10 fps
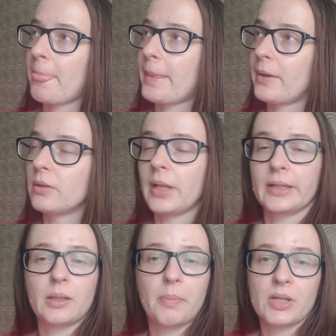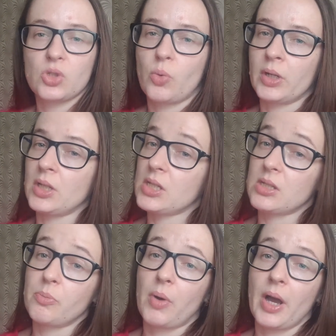Like the best one
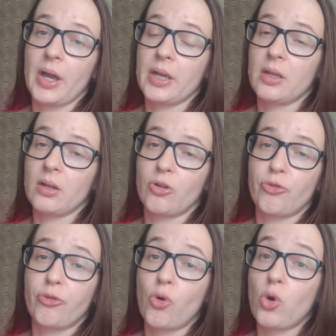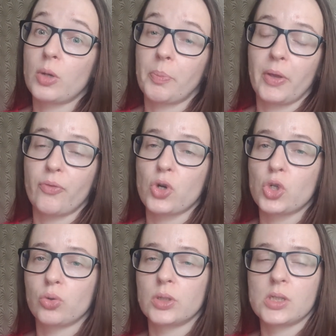is buy 4, pay for
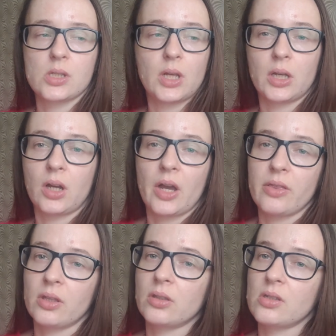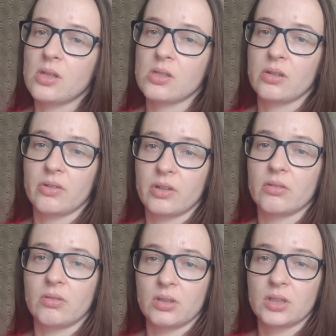2. This is like, I think this is
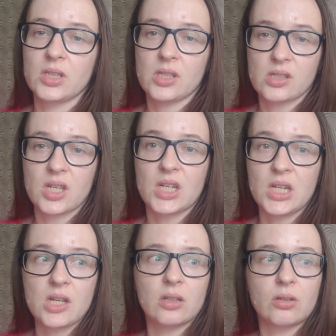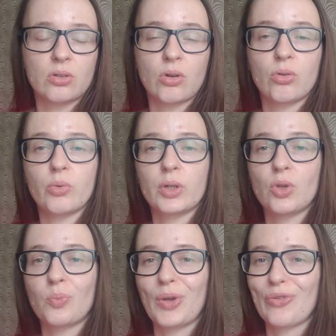a deal, you know, when
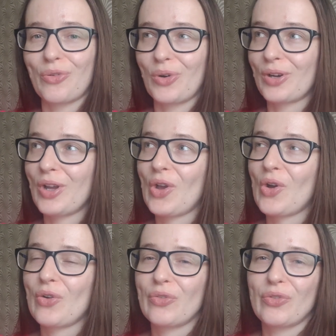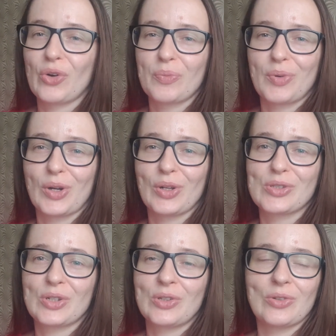you pay for 4
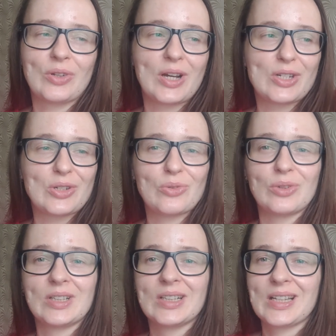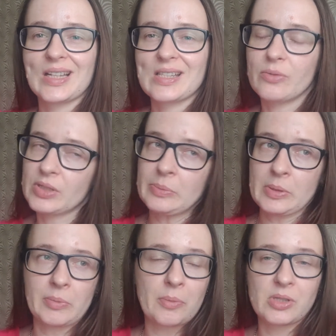products and you got 2.
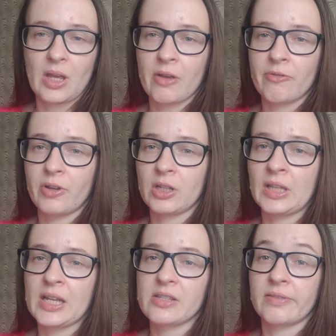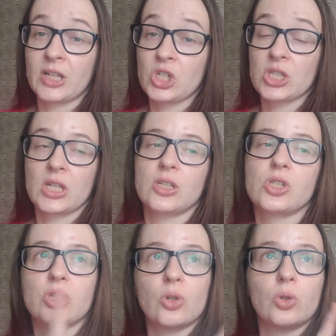Sometimes they have very nice flash sales.
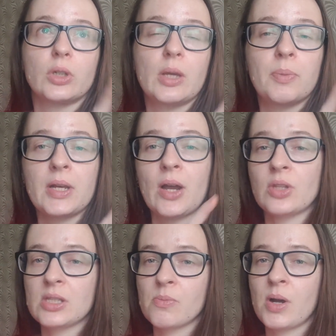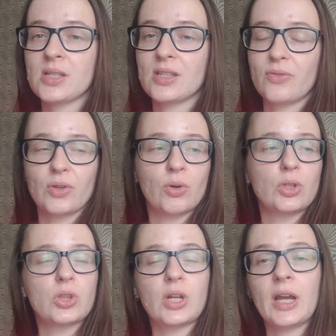So keep an eye on this mask if you want
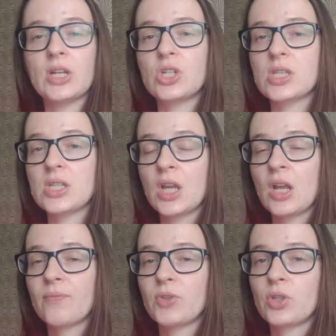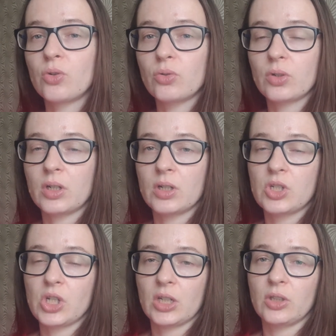to try it. Just, you know,
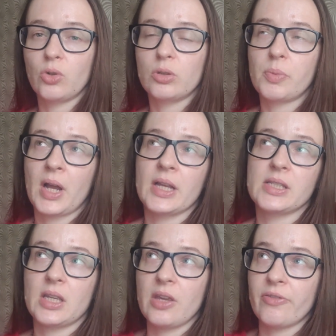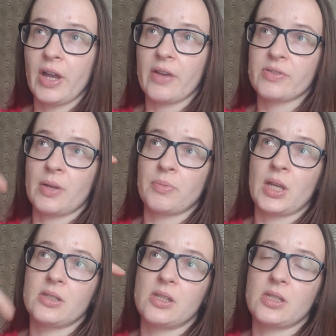check the good price. If I have some
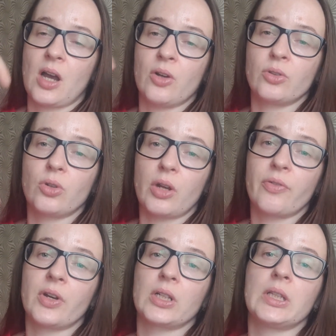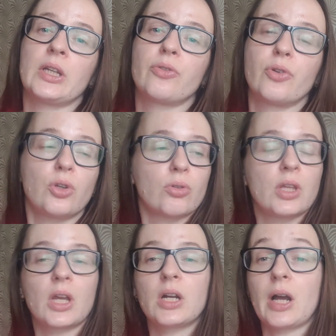nice discount or referral link for you
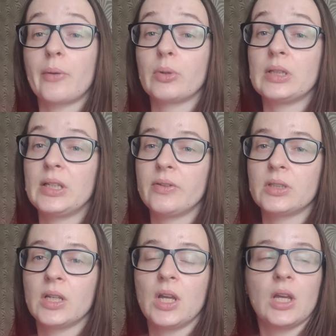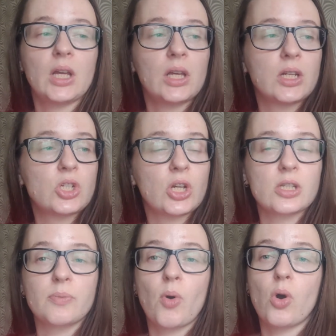there, I will leave it in the
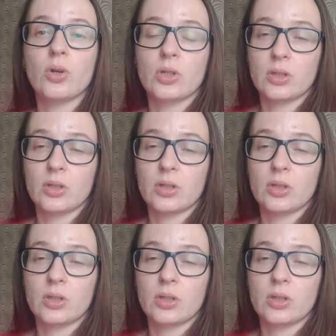checkbox,